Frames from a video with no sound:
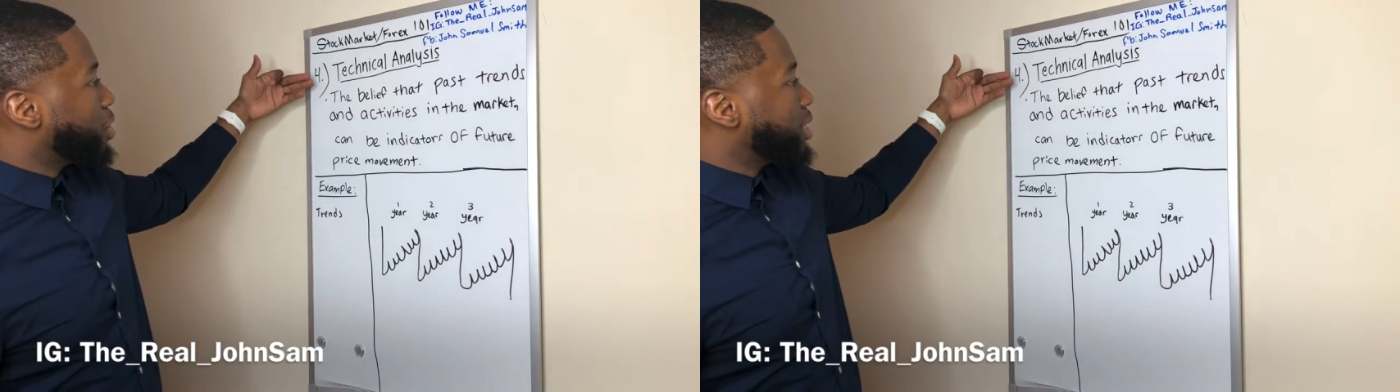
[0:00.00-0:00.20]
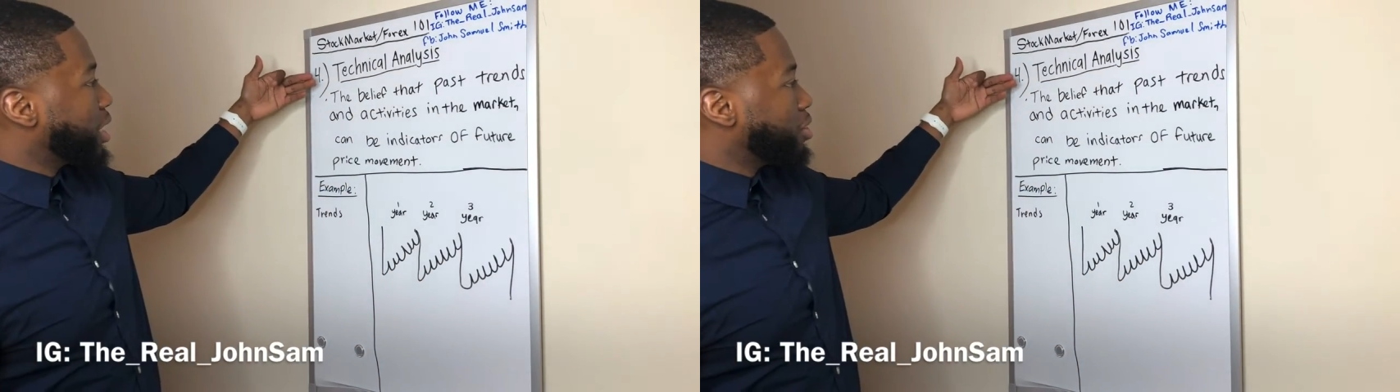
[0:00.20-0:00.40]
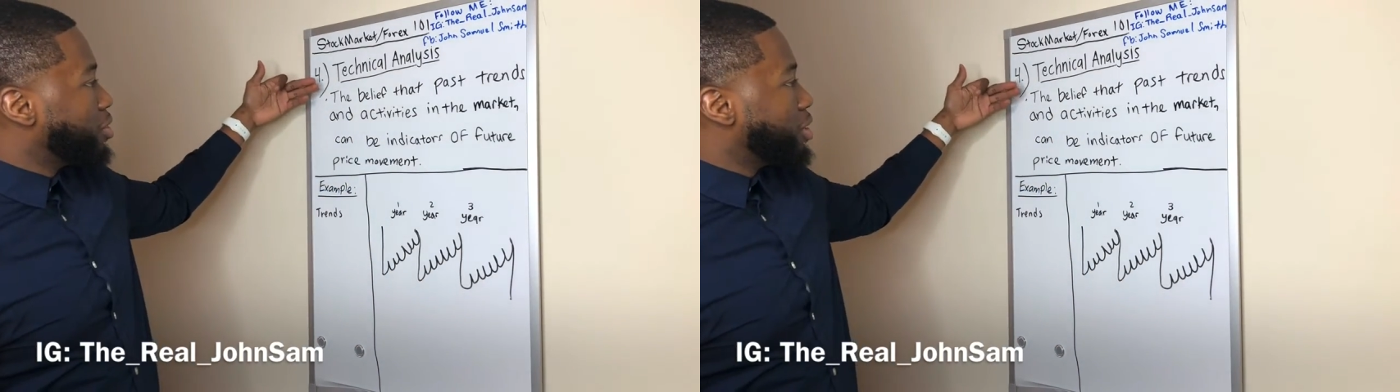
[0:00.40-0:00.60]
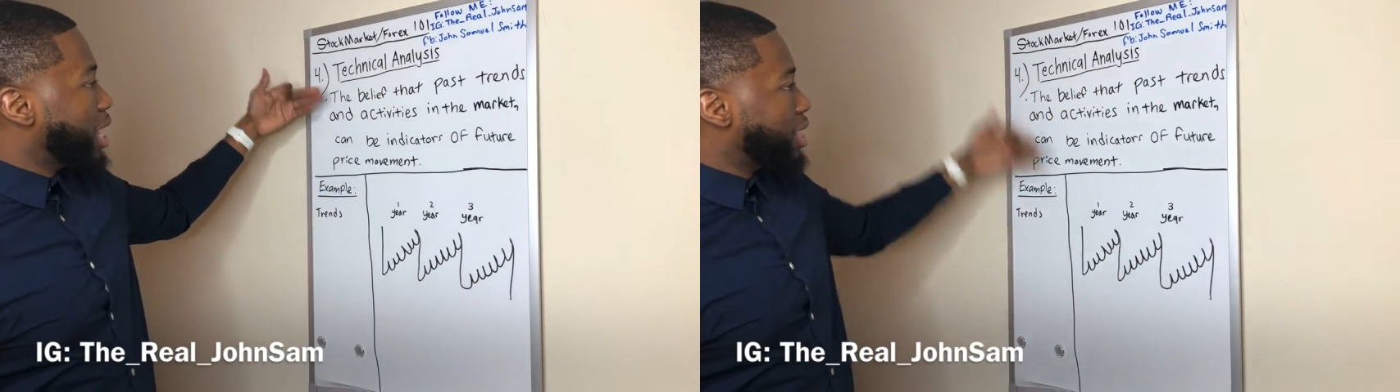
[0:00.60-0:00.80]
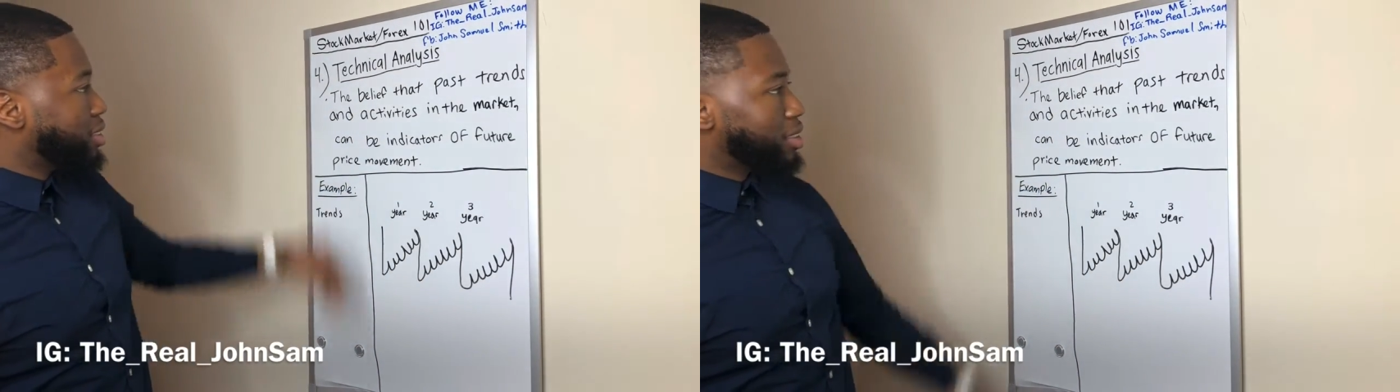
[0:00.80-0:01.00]
technical
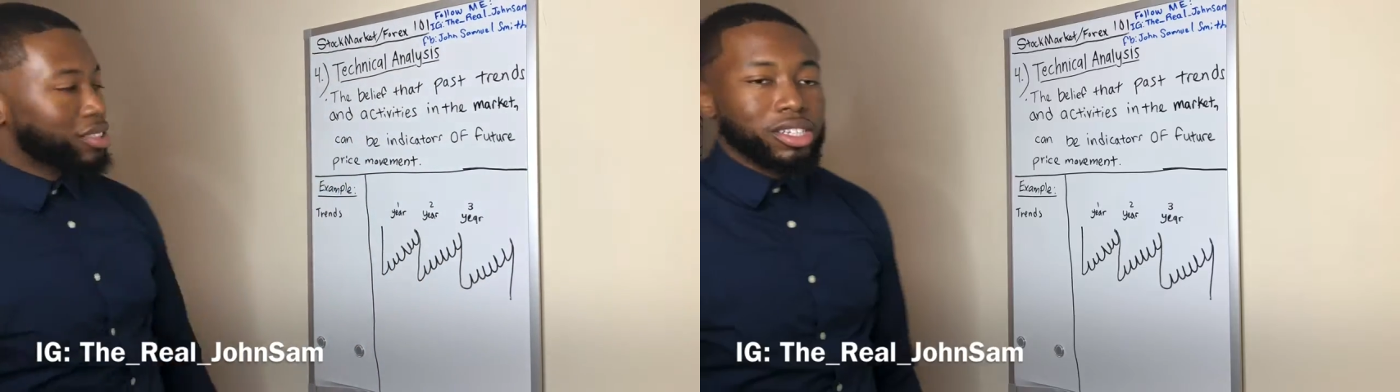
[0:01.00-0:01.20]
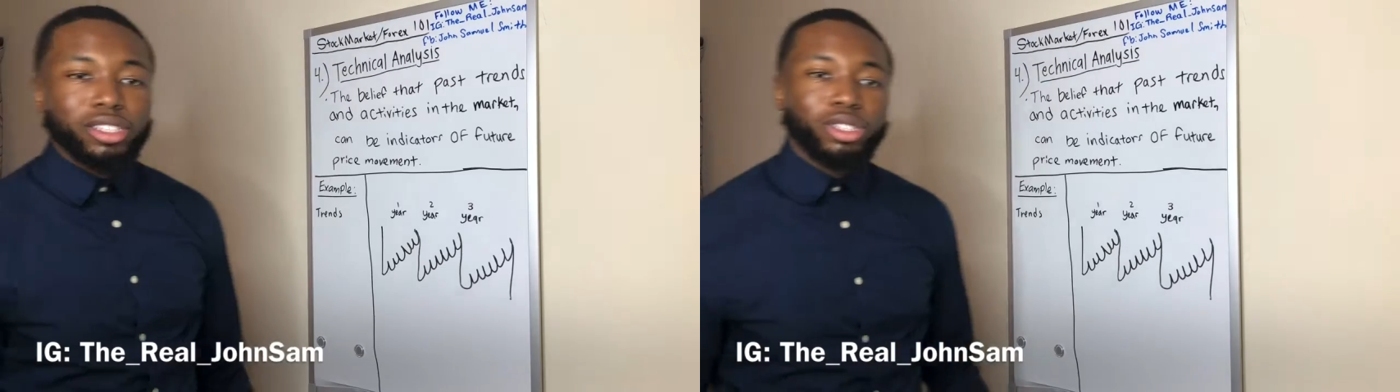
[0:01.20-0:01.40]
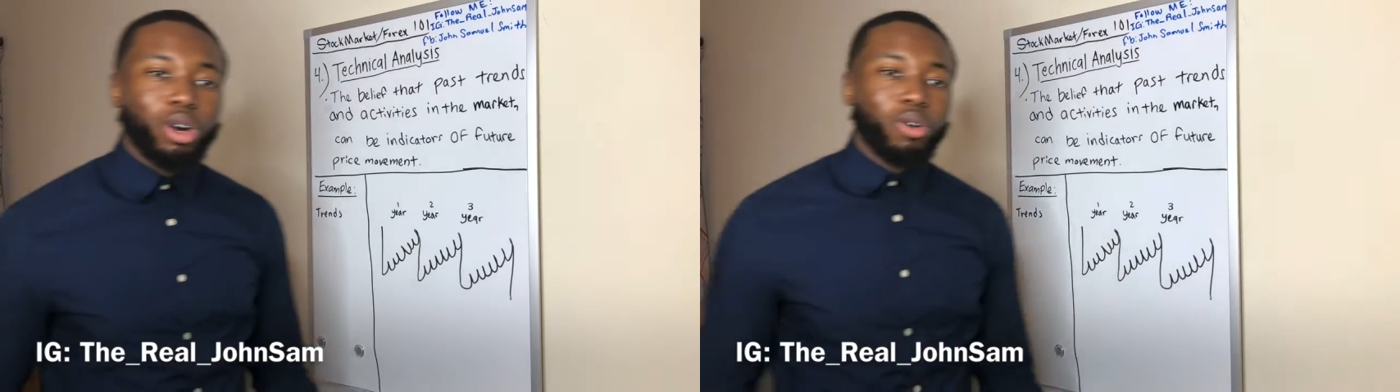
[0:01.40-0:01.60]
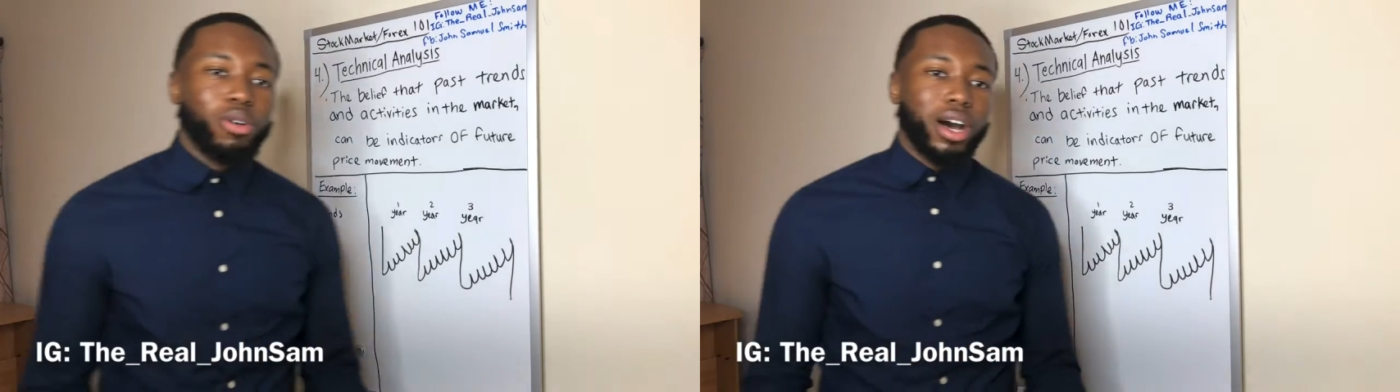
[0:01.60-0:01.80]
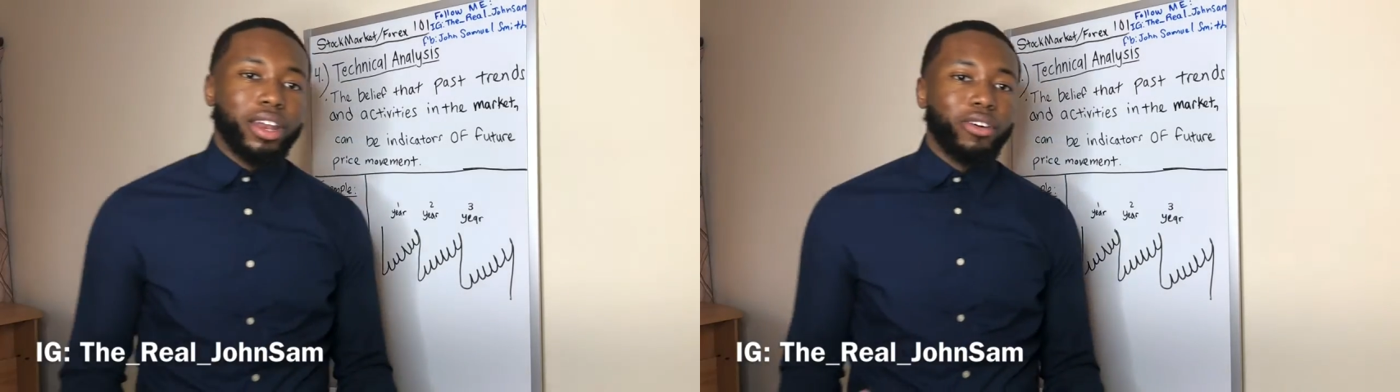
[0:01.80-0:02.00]
analysis. So
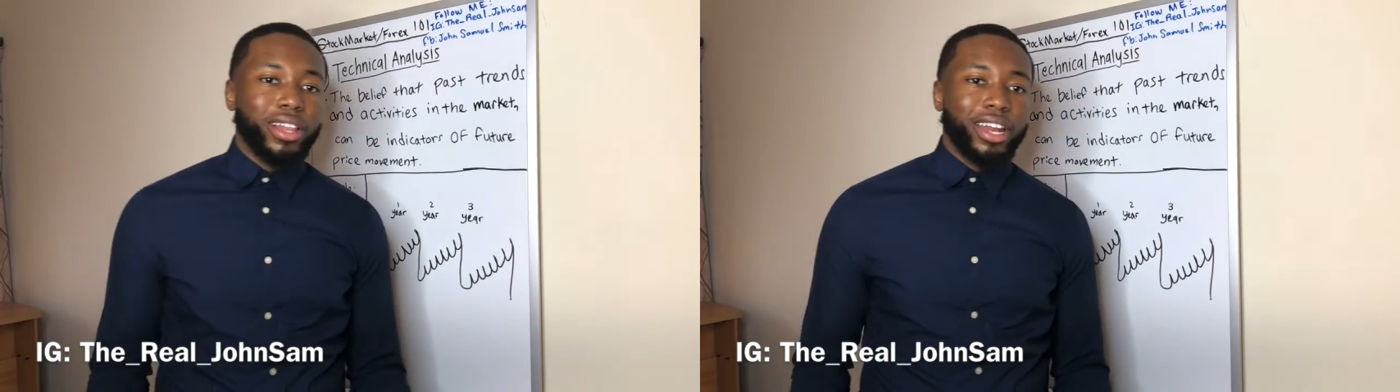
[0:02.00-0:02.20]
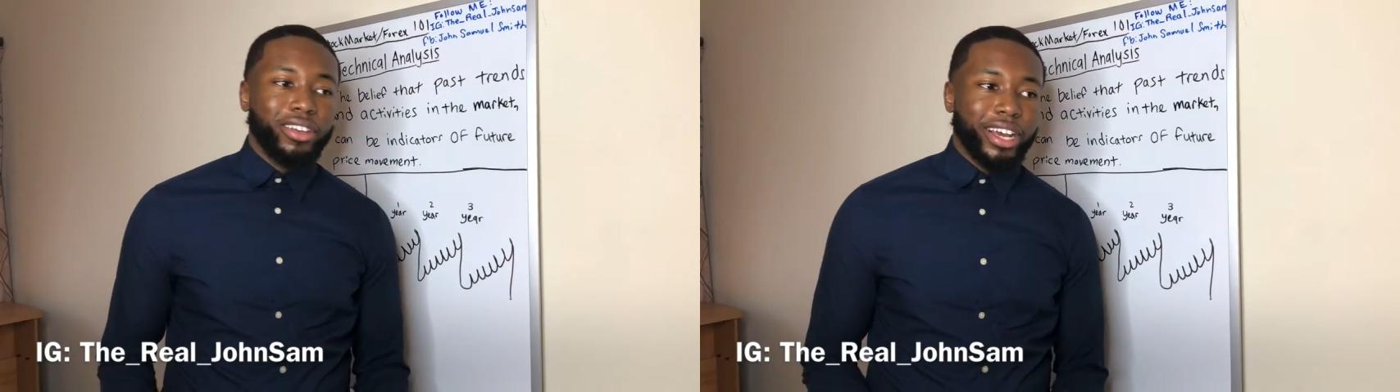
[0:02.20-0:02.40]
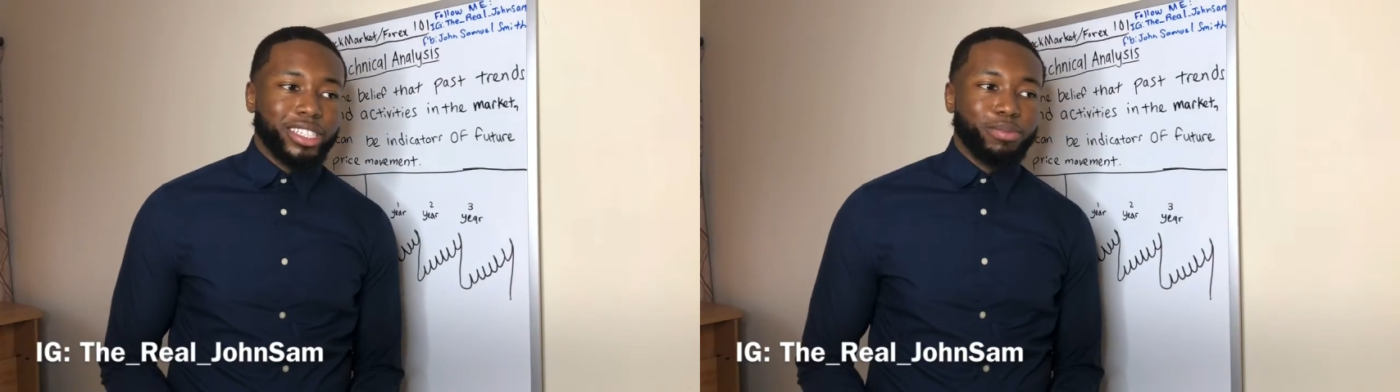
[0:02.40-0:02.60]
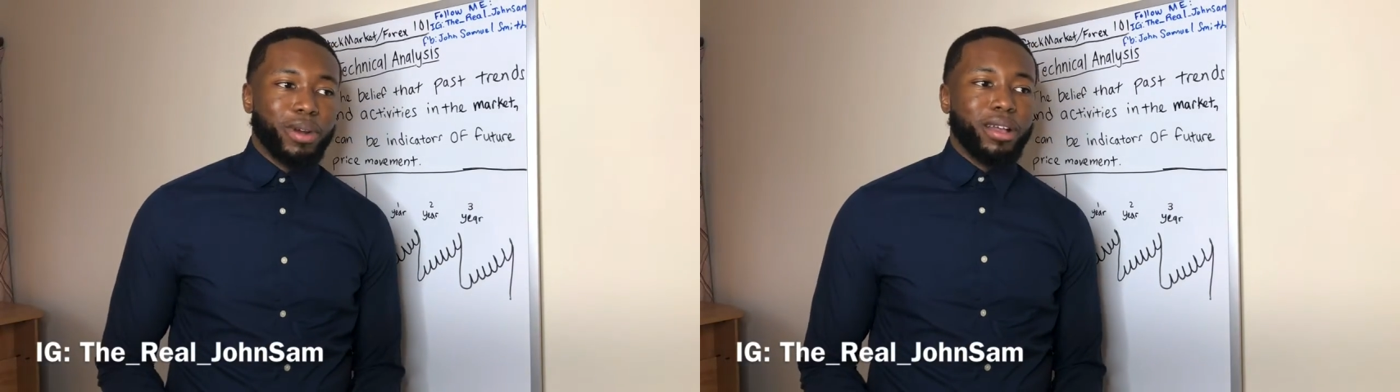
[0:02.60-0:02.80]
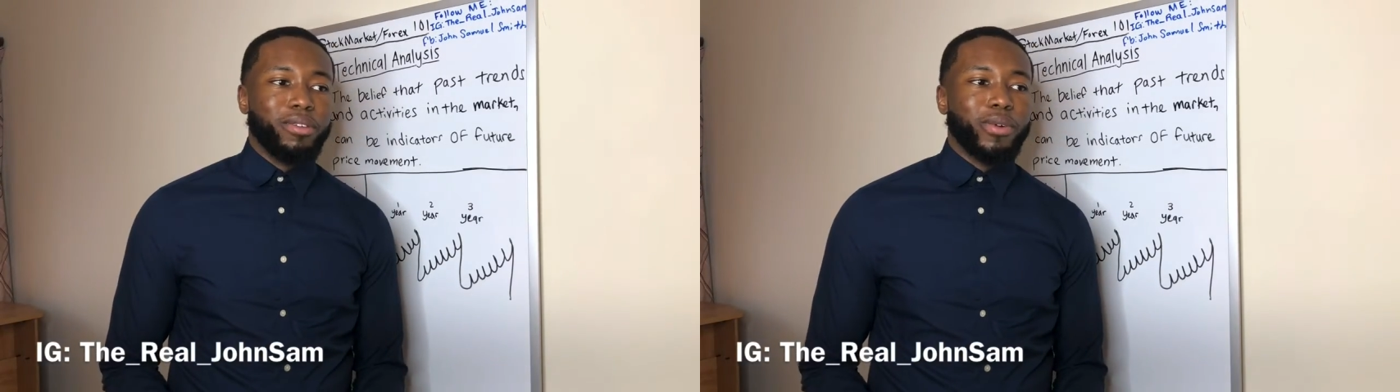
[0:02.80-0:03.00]
I know a lot of you guys are
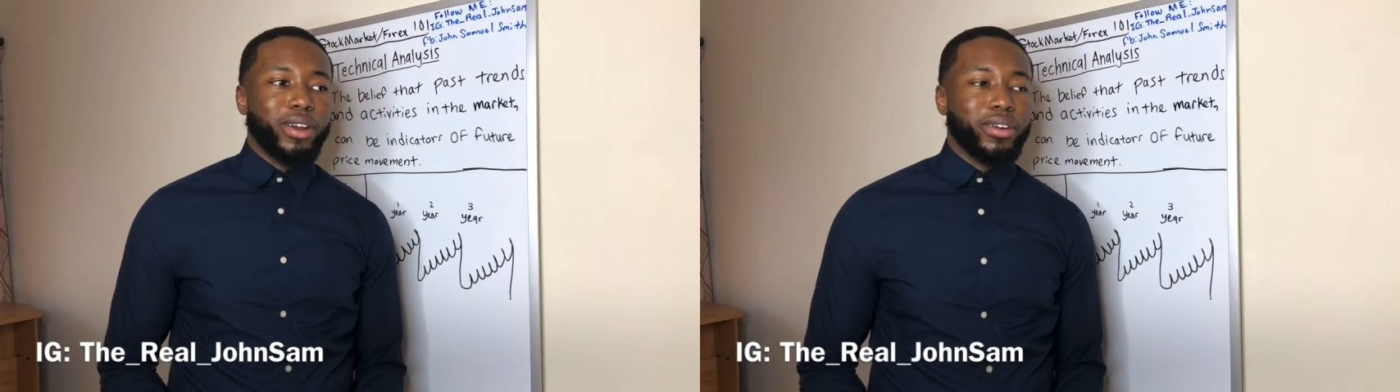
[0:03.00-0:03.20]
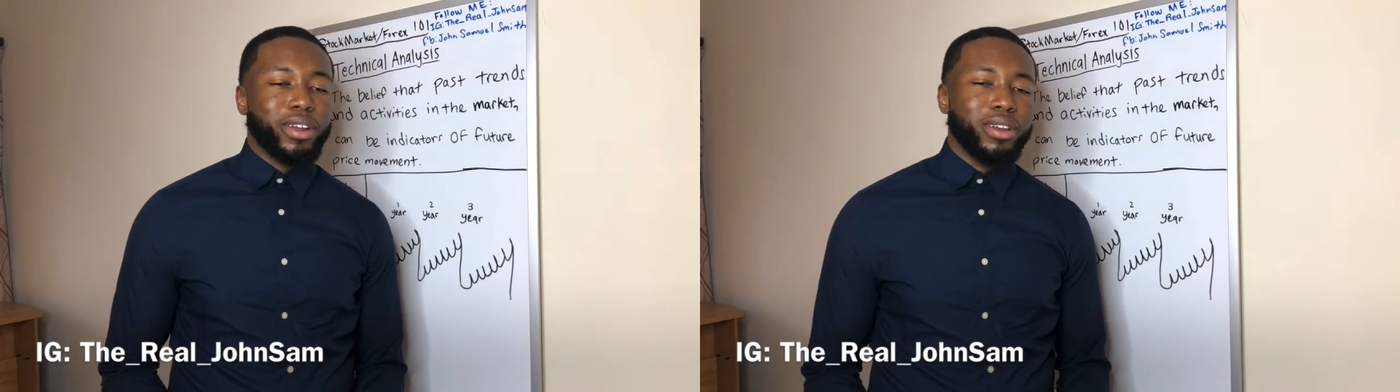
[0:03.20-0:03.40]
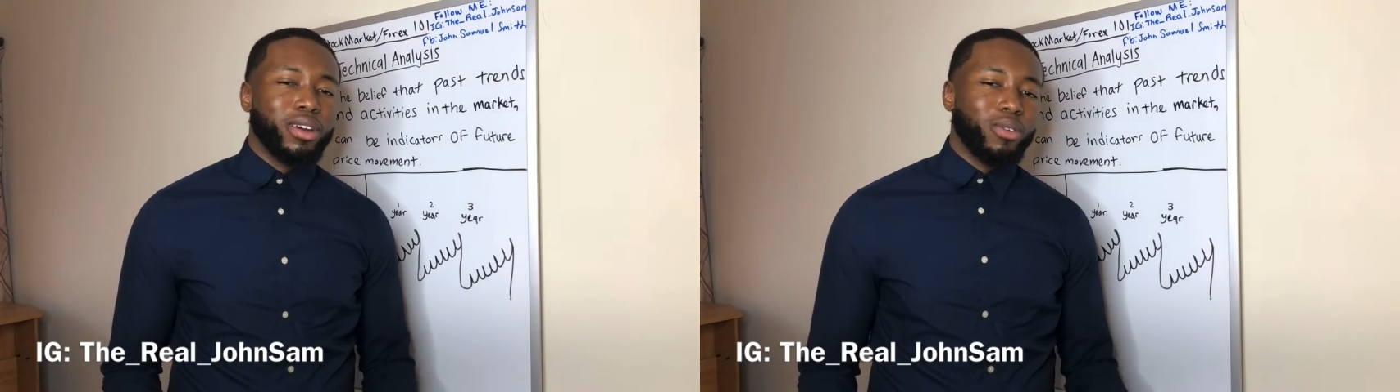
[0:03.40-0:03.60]
probably wondering,